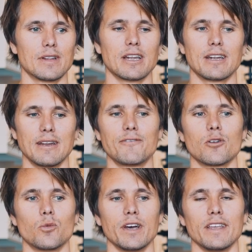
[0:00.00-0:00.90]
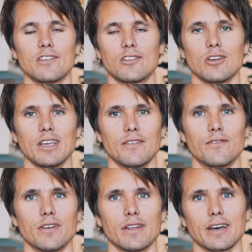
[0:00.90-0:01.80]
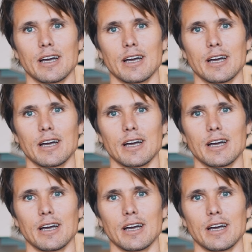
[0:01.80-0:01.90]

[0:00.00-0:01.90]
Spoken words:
different ways to give the